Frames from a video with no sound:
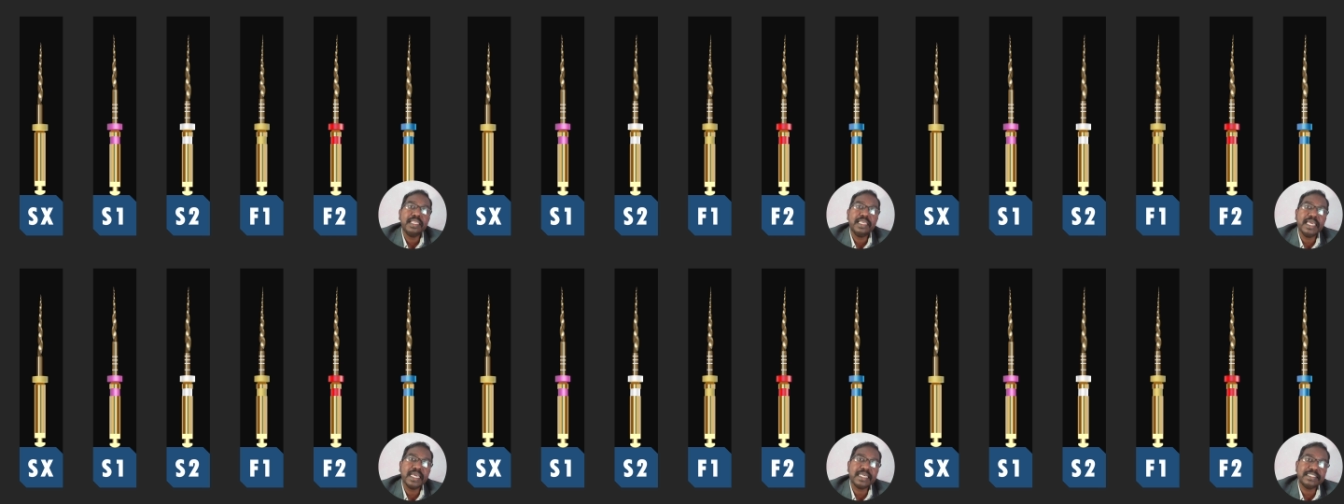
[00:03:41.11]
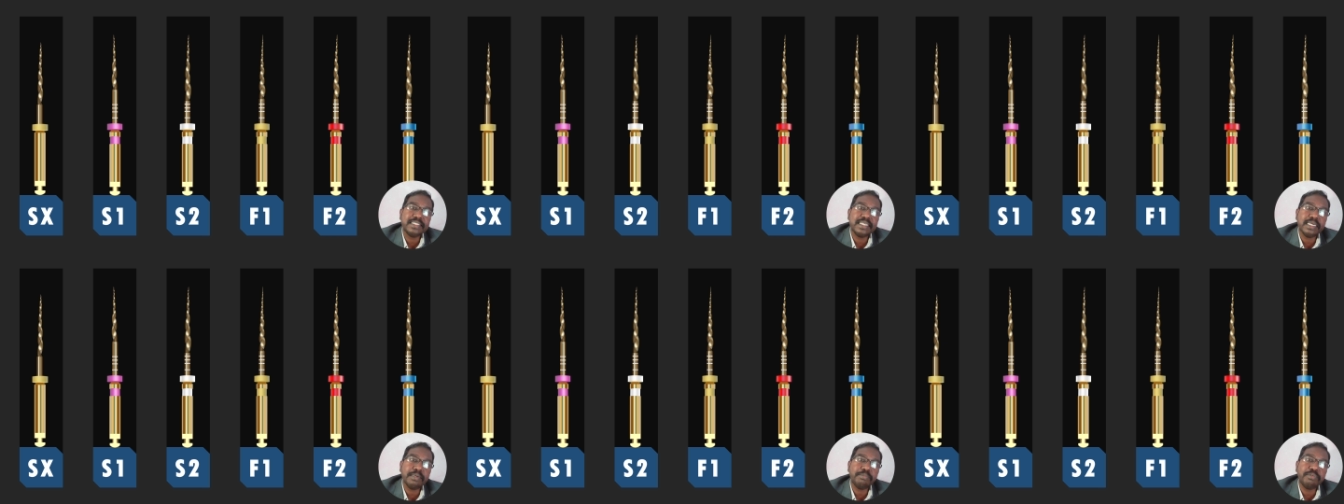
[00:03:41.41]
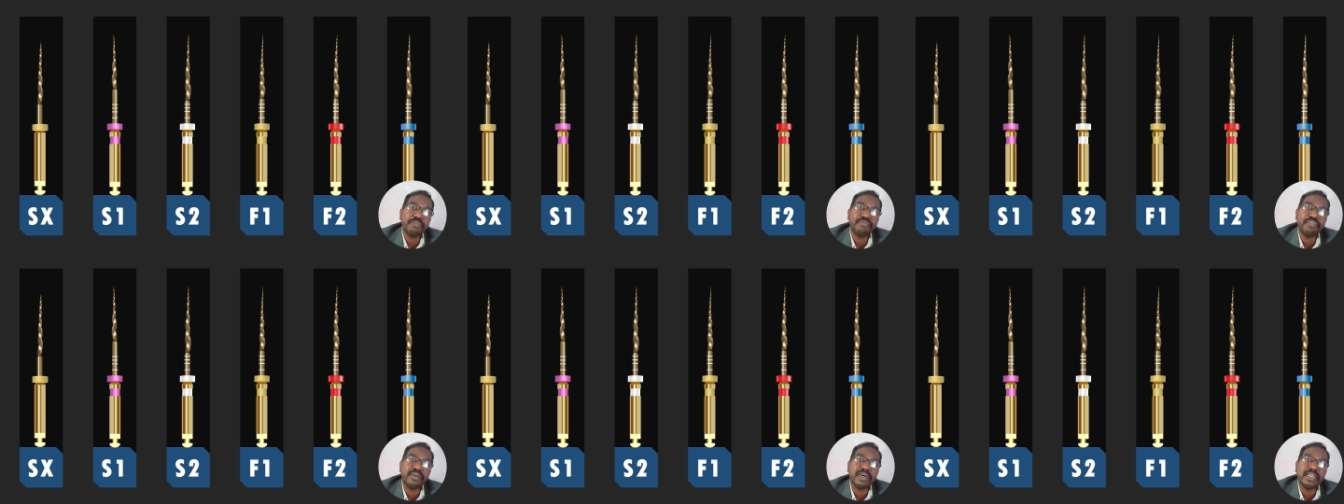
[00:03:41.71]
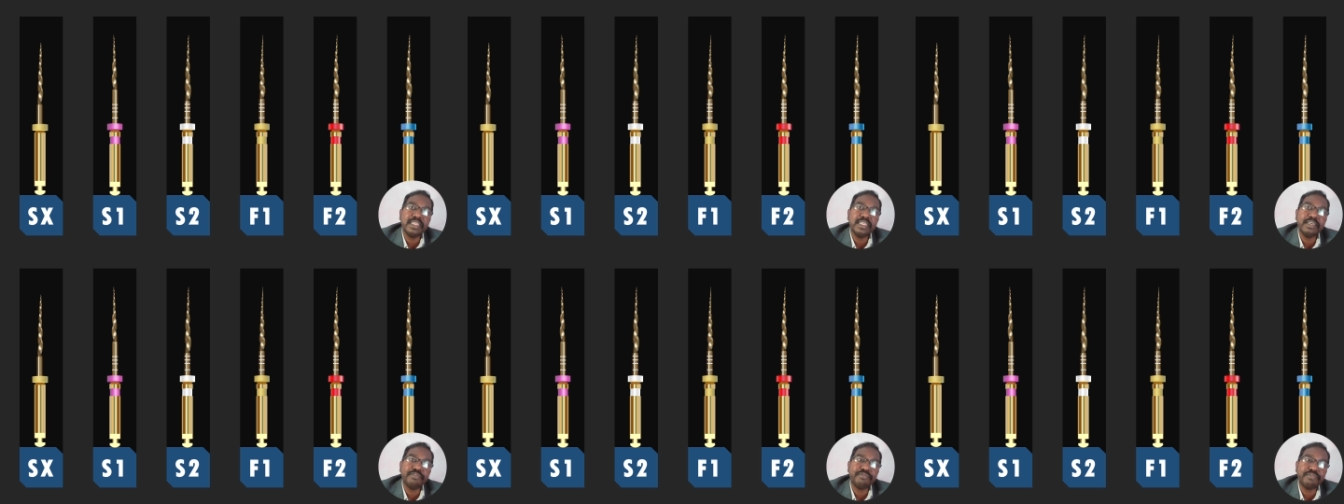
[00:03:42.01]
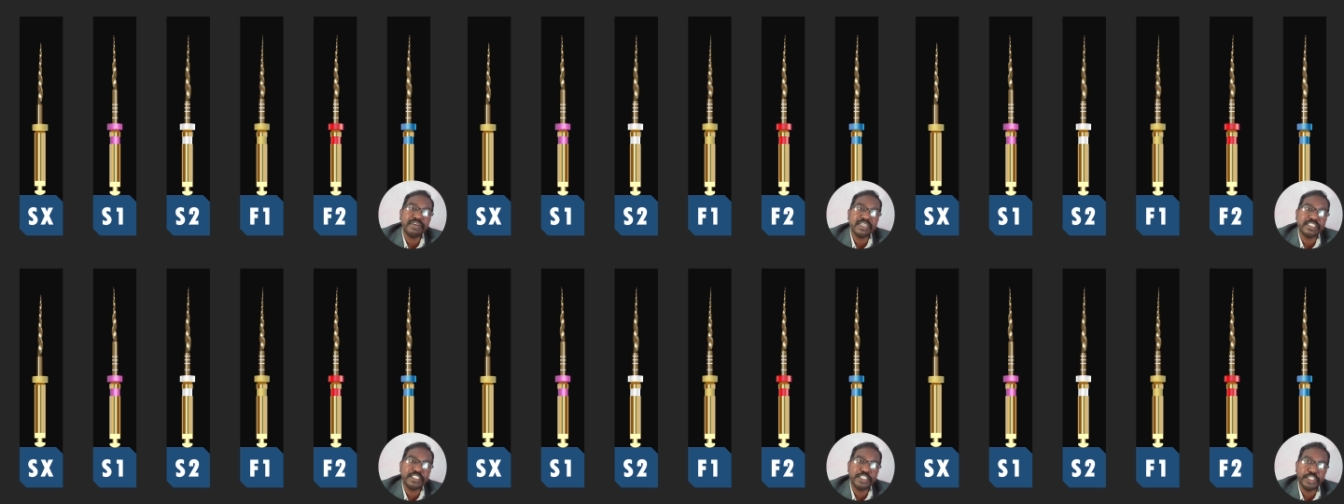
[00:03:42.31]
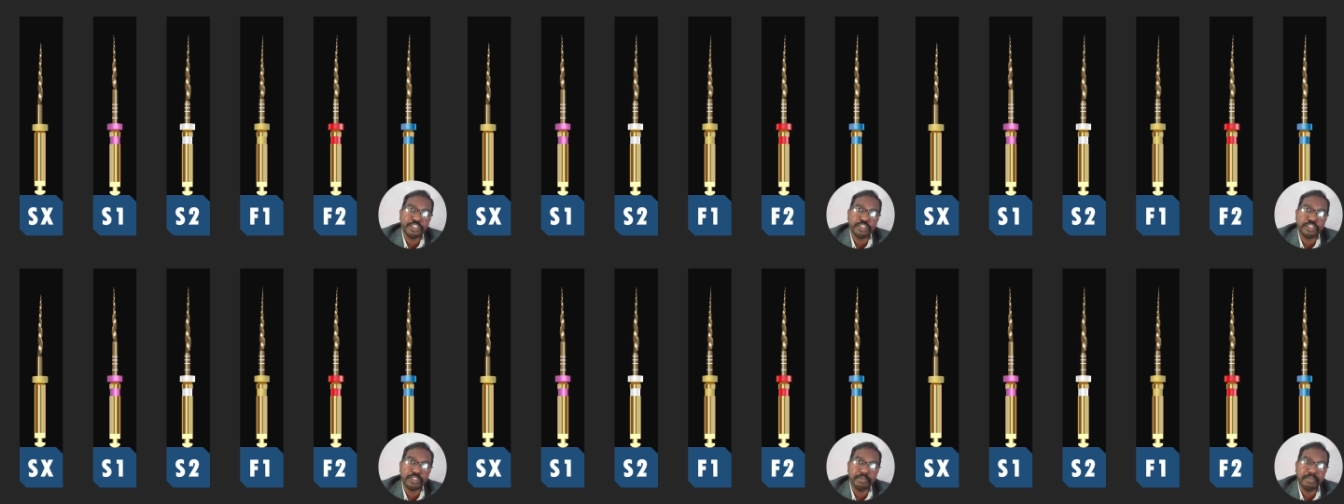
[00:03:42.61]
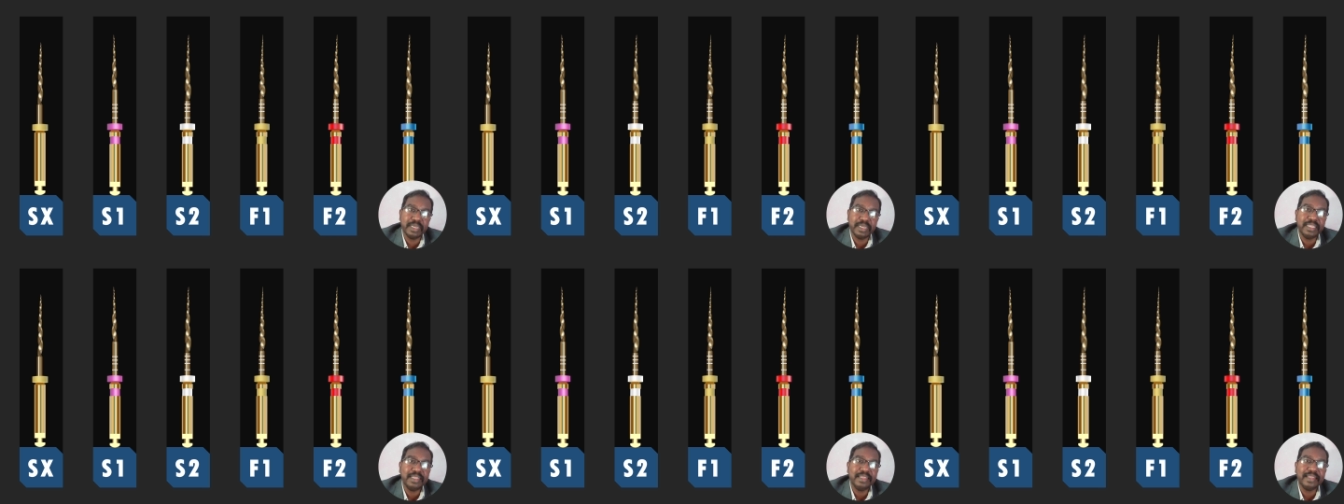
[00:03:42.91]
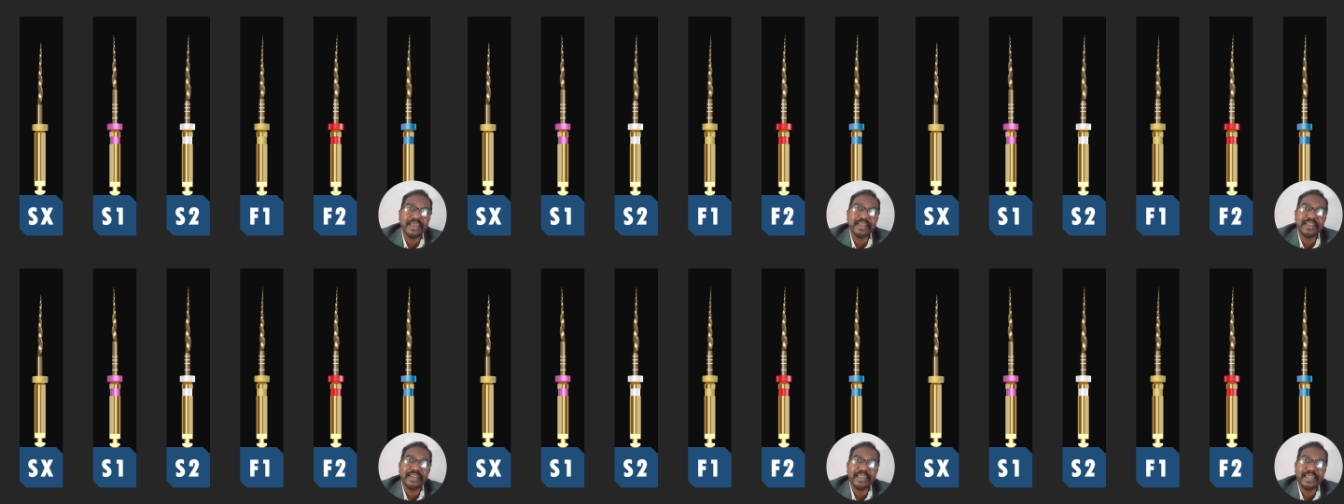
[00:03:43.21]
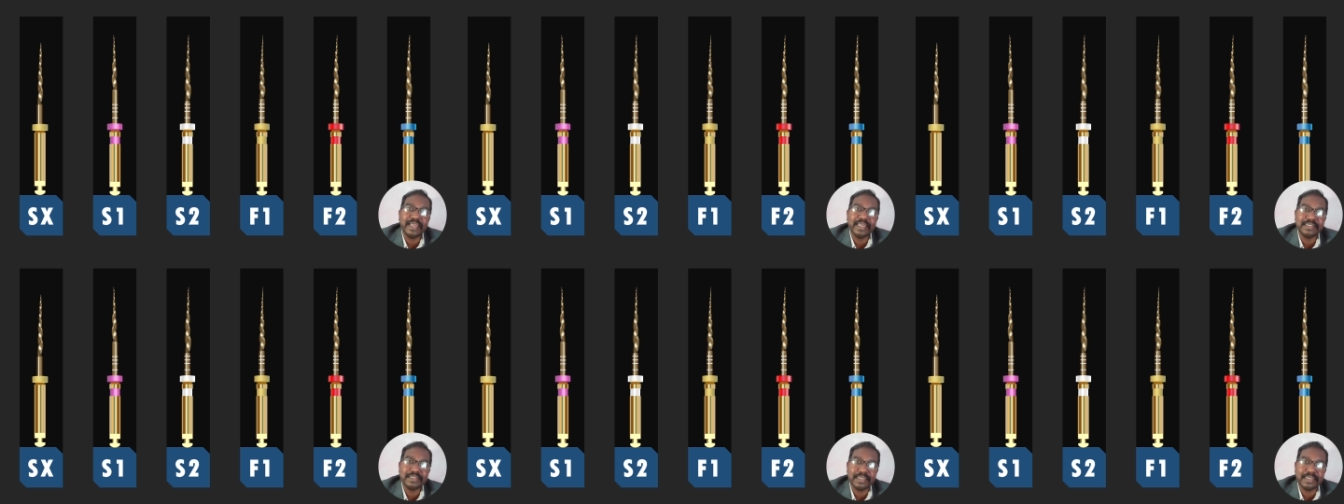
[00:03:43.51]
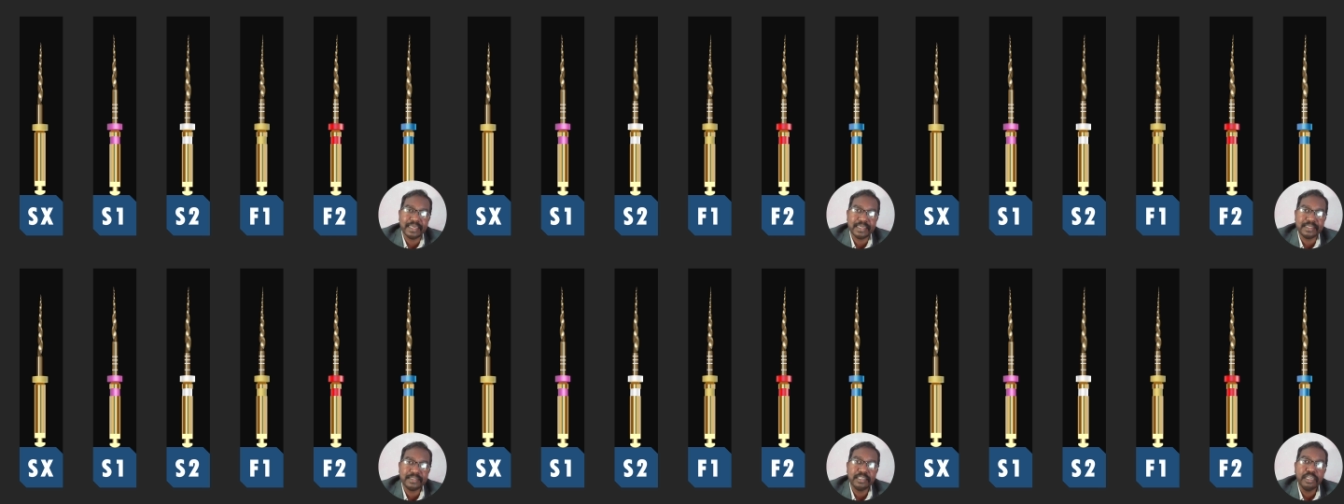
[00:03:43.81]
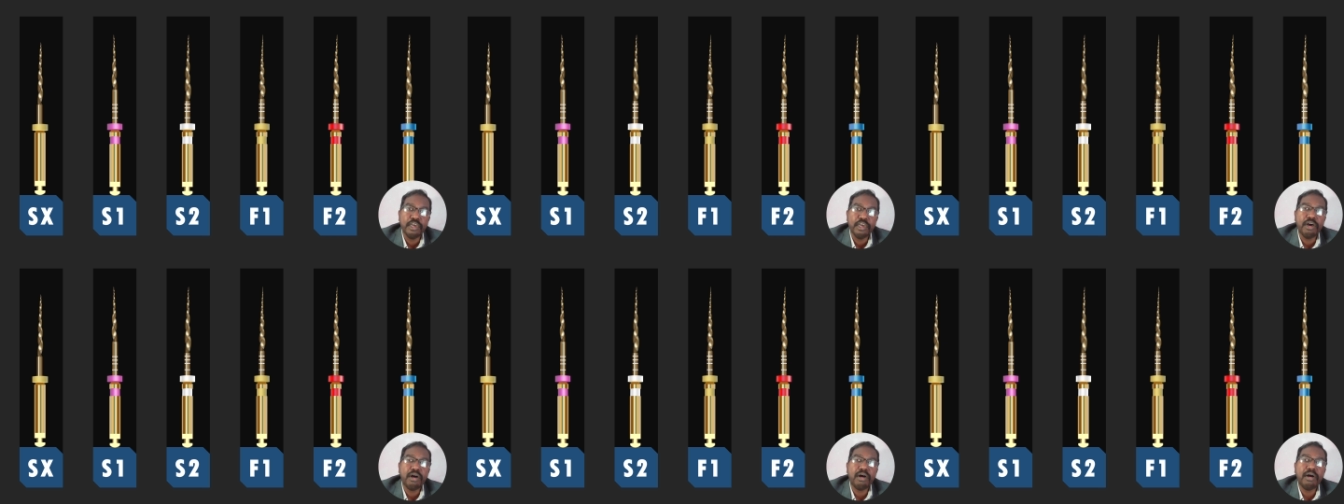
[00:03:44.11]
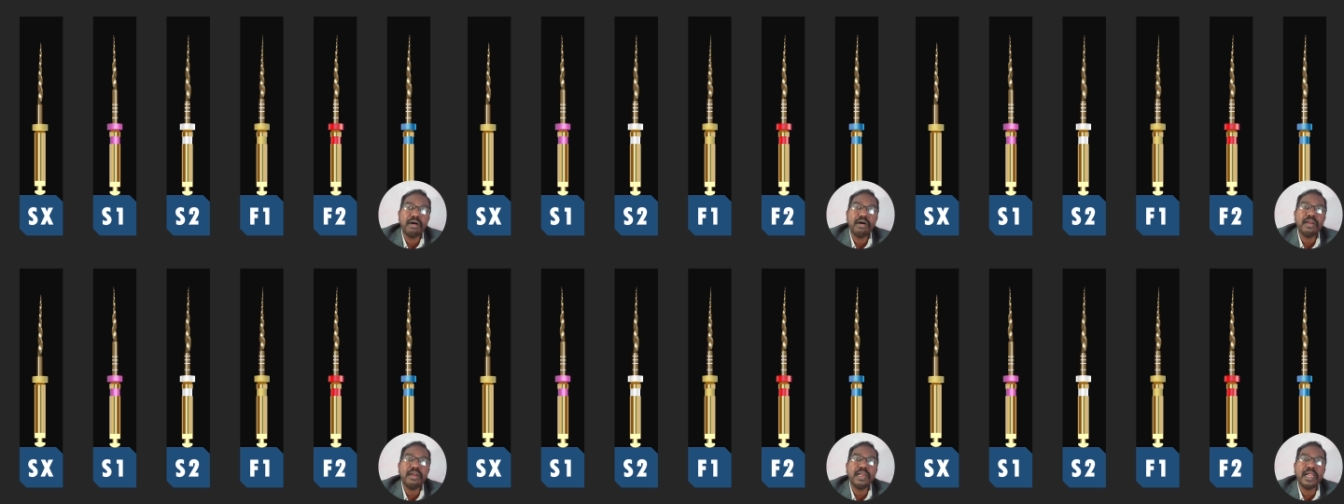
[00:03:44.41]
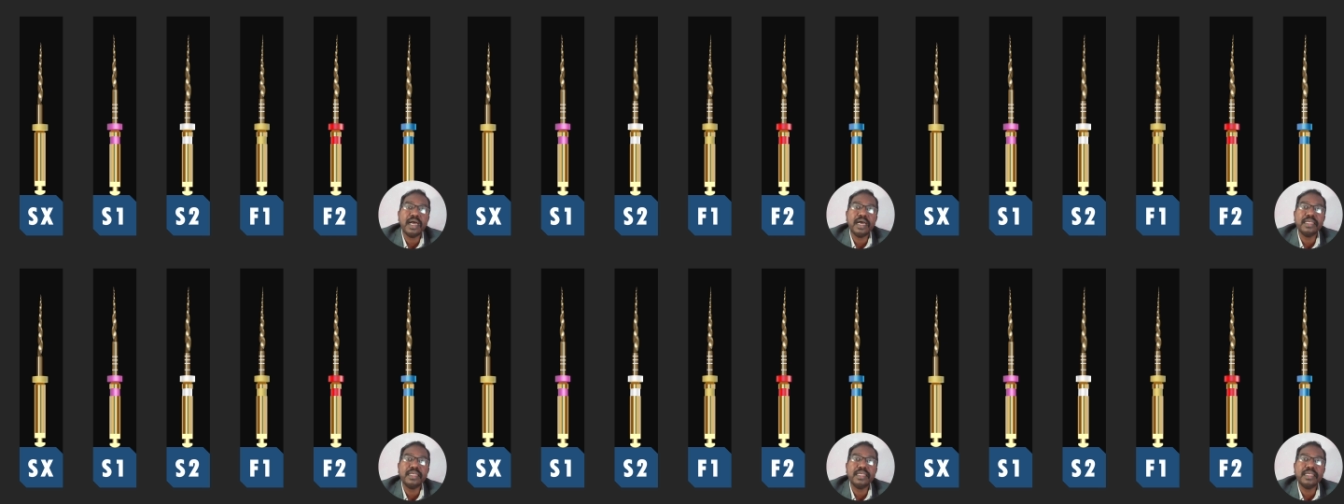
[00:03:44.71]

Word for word: Except for the first instrument that SX all